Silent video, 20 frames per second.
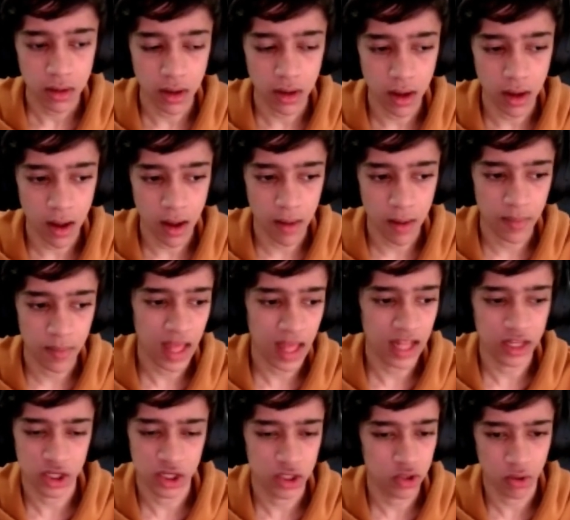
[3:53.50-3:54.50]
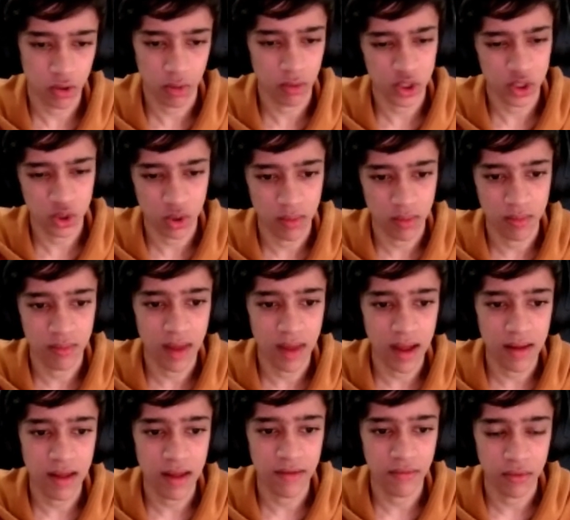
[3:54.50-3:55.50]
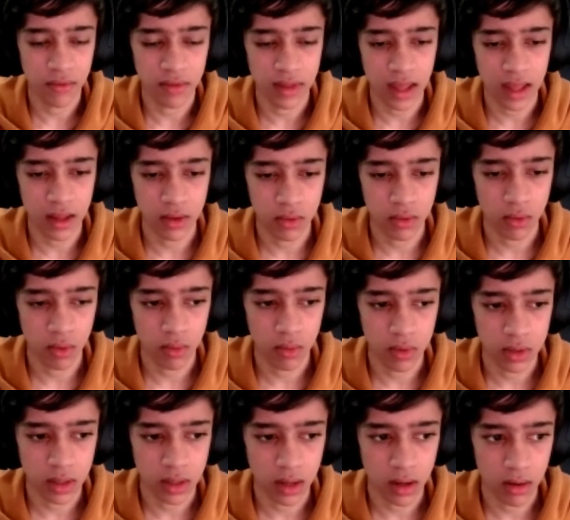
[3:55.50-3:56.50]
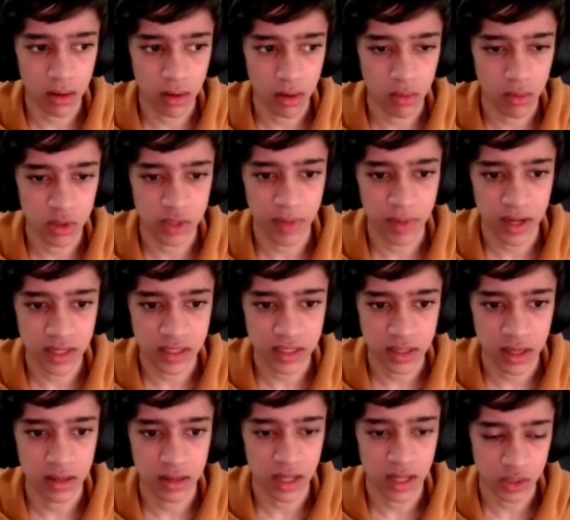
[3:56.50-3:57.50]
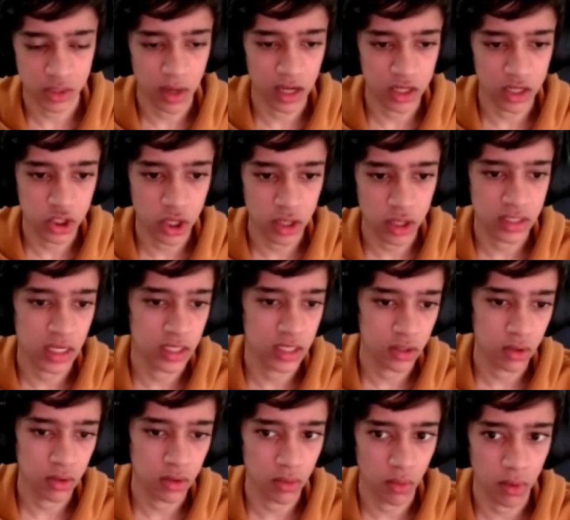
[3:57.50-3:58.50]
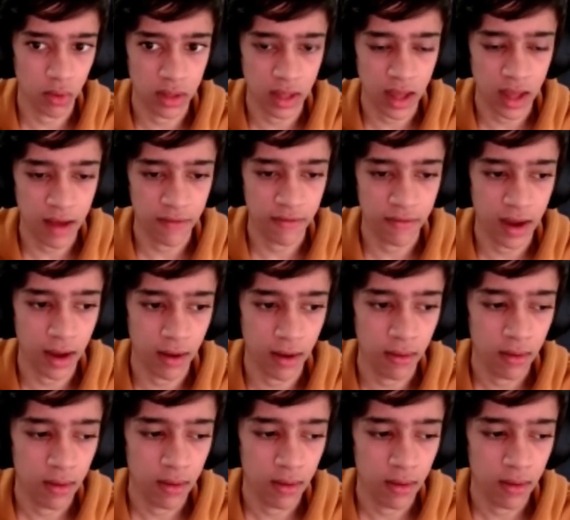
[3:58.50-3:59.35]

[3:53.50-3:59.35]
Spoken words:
and just saw which one everyone there thought was better, and that's why I settled on the one that I have now.